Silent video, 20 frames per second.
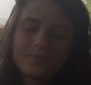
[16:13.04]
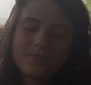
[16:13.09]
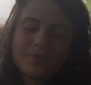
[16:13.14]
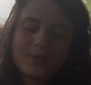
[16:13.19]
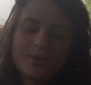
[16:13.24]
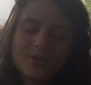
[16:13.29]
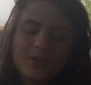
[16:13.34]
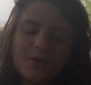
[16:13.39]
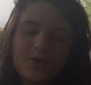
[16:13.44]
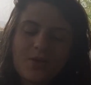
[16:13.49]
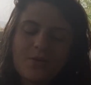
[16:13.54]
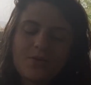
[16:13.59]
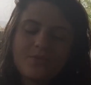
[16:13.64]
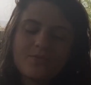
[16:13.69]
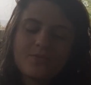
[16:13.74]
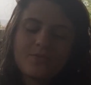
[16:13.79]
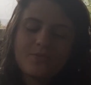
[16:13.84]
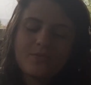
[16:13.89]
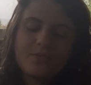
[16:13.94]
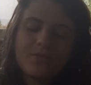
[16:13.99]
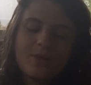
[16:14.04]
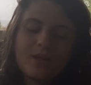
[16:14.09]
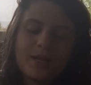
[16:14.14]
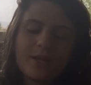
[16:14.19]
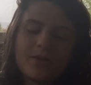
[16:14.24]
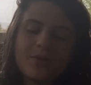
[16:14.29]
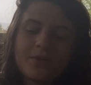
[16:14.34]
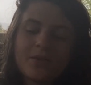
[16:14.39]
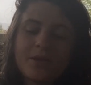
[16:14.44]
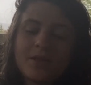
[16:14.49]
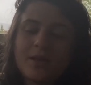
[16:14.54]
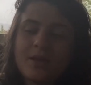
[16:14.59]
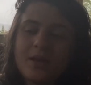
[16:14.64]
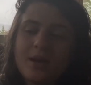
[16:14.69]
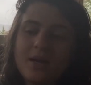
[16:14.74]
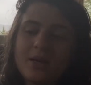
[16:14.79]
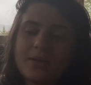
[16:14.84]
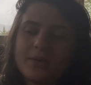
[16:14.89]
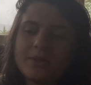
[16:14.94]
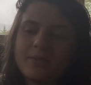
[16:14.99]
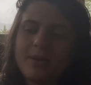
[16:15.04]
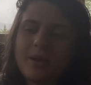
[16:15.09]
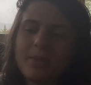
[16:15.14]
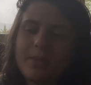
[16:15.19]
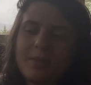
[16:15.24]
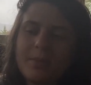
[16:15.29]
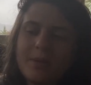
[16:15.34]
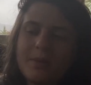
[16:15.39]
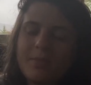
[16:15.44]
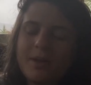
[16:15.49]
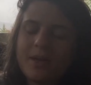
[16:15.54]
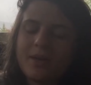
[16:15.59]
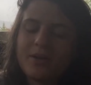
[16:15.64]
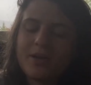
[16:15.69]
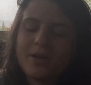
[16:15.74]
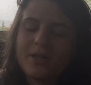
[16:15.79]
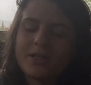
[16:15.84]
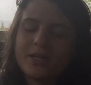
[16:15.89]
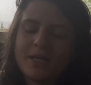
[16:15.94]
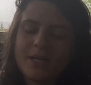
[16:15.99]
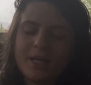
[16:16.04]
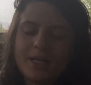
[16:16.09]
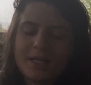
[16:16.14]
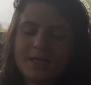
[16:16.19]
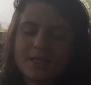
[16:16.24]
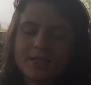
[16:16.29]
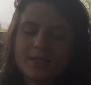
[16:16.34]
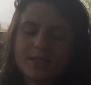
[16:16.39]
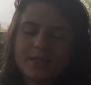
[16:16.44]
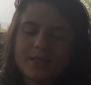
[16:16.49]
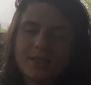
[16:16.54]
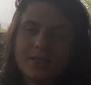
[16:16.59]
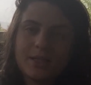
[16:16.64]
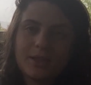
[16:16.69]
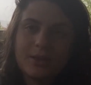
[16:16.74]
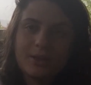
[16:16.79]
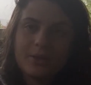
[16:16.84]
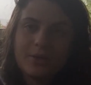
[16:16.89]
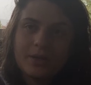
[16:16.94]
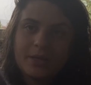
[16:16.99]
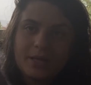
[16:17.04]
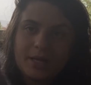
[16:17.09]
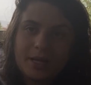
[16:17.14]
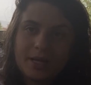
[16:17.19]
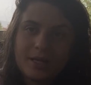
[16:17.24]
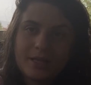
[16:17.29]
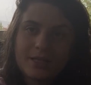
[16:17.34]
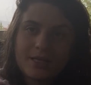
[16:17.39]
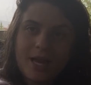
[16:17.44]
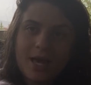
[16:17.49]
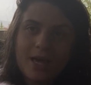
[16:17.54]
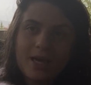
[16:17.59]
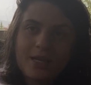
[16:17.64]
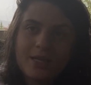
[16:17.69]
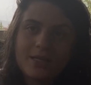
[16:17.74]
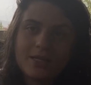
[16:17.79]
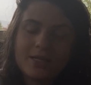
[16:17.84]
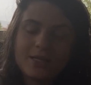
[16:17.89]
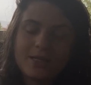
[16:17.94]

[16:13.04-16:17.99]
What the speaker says: So, well, I don't think the yarn was probably made around here. It is locally hand-dyed.